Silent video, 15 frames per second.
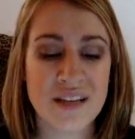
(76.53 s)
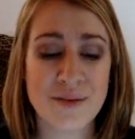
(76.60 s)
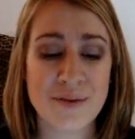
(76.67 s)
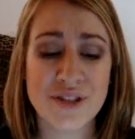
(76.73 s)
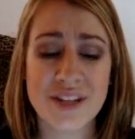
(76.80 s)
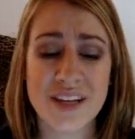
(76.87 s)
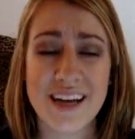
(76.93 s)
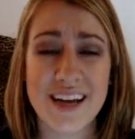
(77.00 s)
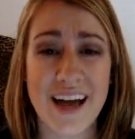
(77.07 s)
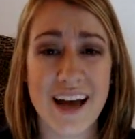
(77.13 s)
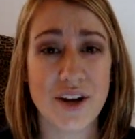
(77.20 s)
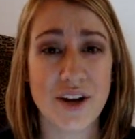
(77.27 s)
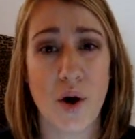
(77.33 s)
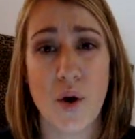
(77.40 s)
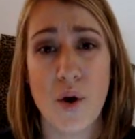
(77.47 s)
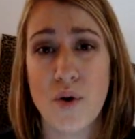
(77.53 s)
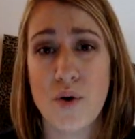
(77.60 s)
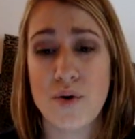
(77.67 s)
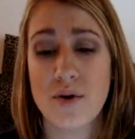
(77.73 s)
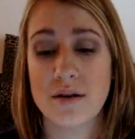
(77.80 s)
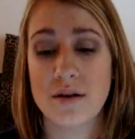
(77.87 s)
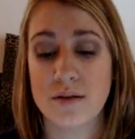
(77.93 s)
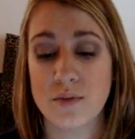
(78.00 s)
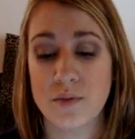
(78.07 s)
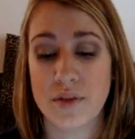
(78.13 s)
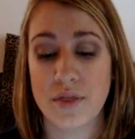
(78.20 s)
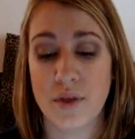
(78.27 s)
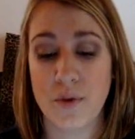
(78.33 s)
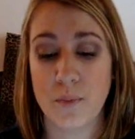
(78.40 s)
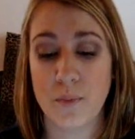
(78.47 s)
So I'm just going to kind of go
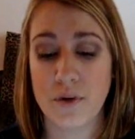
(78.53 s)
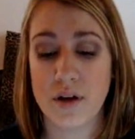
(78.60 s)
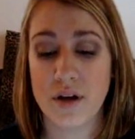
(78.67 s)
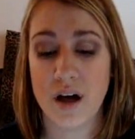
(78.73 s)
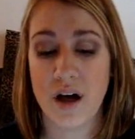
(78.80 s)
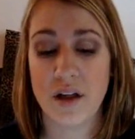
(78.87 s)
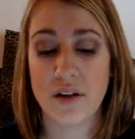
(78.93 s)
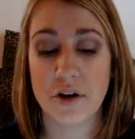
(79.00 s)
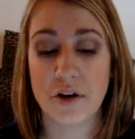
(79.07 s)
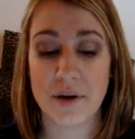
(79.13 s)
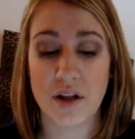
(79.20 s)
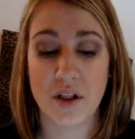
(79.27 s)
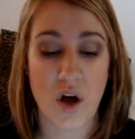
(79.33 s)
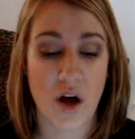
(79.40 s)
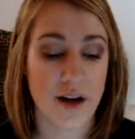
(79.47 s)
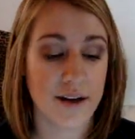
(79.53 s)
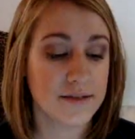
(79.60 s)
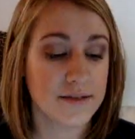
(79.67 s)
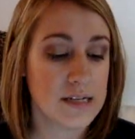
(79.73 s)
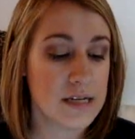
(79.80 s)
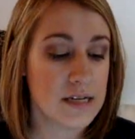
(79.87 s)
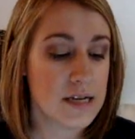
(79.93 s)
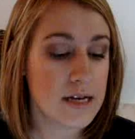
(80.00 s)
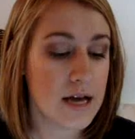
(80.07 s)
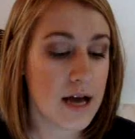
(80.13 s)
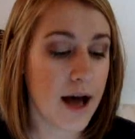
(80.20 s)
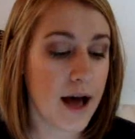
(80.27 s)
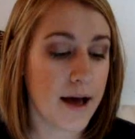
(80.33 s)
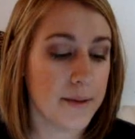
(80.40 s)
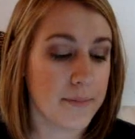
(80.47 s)
with a little bit along.
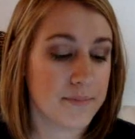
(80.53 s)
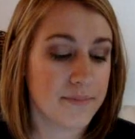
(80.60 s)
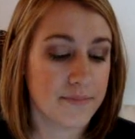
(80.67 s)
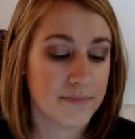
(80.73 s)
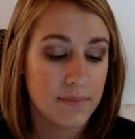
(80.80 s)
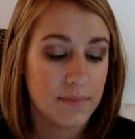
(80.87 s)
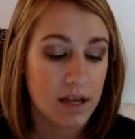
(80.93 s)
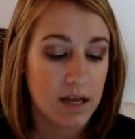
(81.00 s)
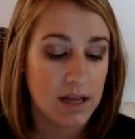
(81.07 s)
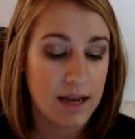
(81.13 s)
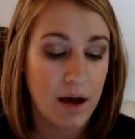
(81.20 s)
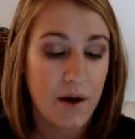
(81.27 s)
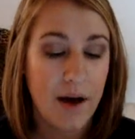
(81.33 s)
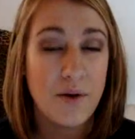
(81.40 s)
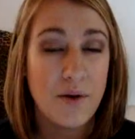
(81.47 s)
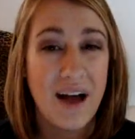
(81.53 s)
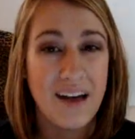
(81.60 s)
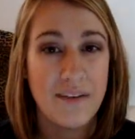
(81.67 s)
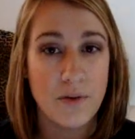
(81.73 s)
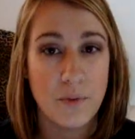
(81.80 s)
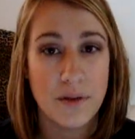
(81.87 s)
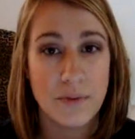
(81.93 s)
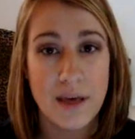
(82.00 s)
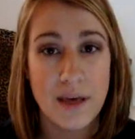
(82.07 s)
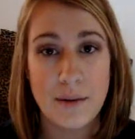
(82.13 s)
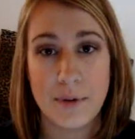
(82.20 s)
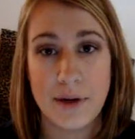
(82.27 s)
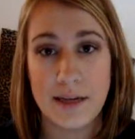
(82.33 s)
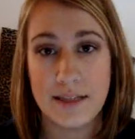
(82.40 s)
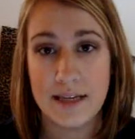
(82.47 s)
Now I don't have it with
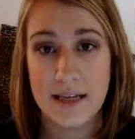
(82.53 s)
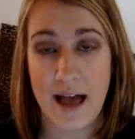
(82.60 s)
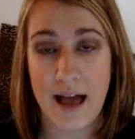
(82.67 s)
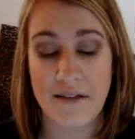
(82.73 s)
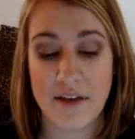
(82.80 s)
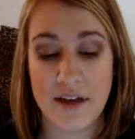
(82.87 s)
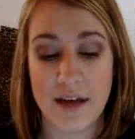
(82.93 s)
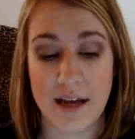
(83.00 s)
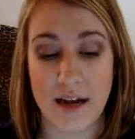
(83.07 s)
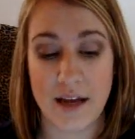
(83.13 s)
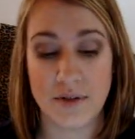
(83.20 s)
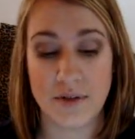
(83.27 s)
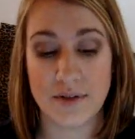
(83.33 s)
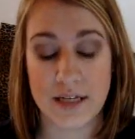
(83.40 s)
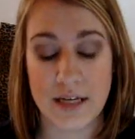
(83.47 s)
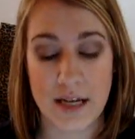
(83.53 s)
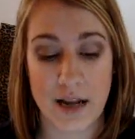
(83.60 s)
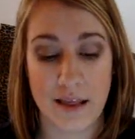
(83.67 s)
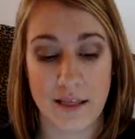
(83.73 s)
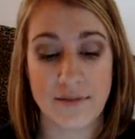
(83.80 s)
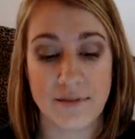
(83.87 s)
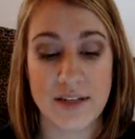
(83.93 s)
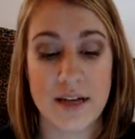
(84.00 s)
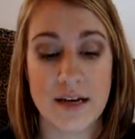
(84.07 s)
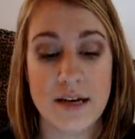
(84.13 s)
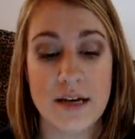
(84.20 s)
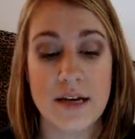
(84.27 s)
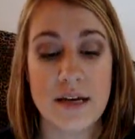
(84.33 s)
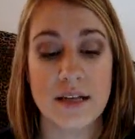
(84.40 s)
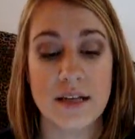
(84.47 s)
me, but I did have it and I used it and I loved it.
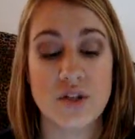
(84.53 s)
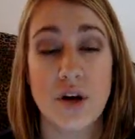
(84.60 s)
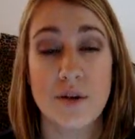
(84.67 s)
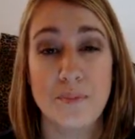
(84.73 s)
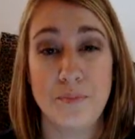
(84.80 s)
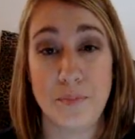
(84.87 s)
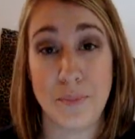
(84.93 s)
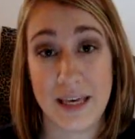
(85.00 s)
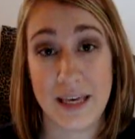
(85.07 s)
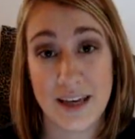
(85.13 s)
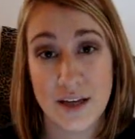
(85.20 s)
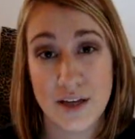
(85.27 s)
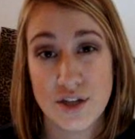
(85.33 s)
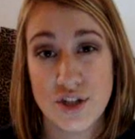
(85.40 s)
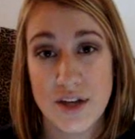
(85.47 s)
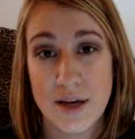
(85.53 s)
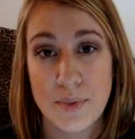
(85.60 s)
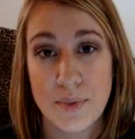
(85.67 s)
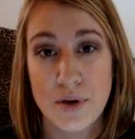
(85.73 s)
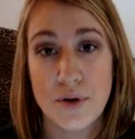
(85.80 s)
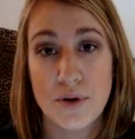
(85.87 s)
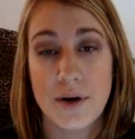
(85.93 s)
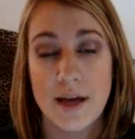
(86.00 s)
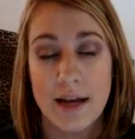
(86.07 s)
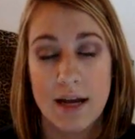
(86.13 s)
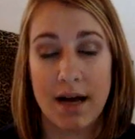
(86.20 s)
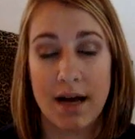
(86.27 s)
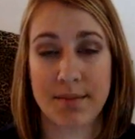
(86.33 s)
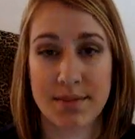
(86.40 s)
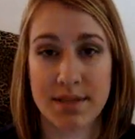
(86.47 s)
It's called Big Shampoo and
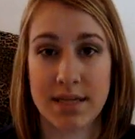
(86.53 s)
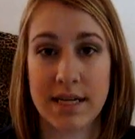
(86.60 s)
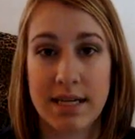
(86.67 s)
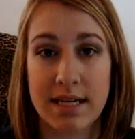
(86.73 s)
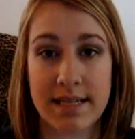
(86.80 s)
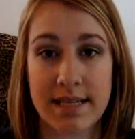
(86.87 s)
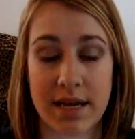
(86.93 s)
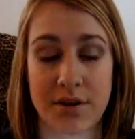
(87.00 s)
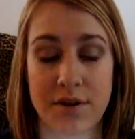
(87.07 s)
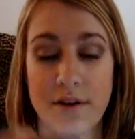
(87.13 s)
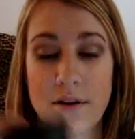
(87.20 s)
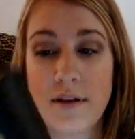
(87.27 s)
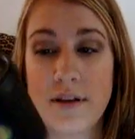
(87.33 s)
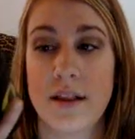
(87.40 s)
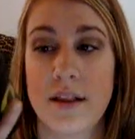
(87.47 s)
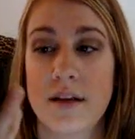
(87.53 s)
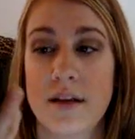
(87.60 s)
it comes in a container